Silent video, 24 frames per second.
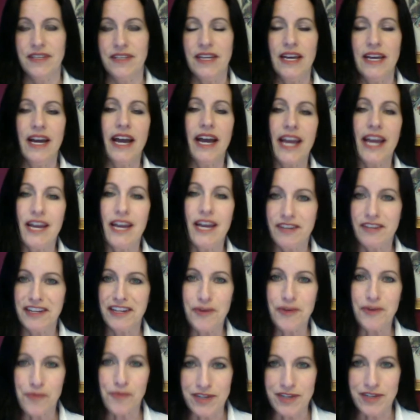I have
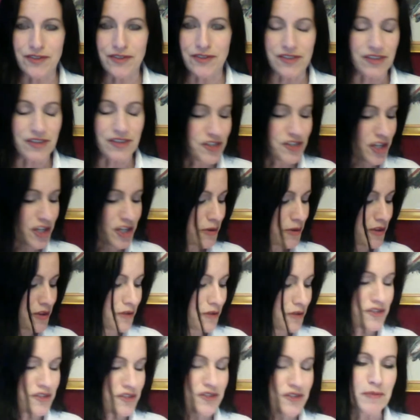another resource I'll share with
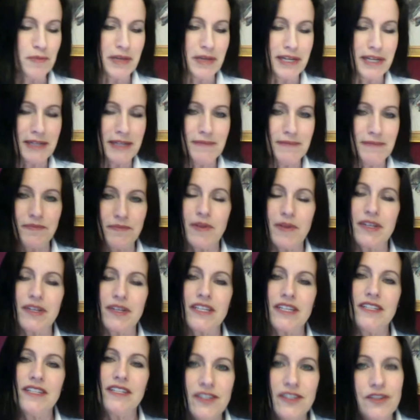you in just a minute, but
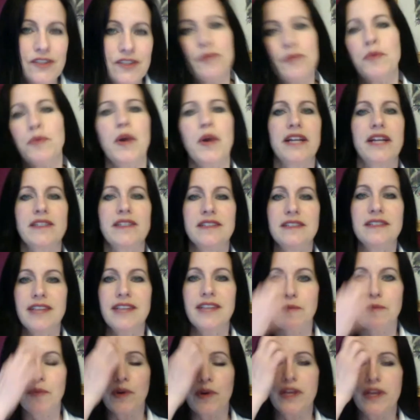continue to practice
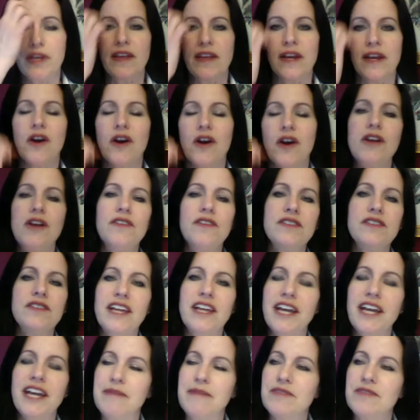that breathing all the
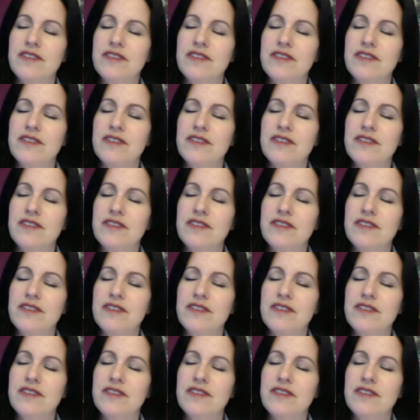time.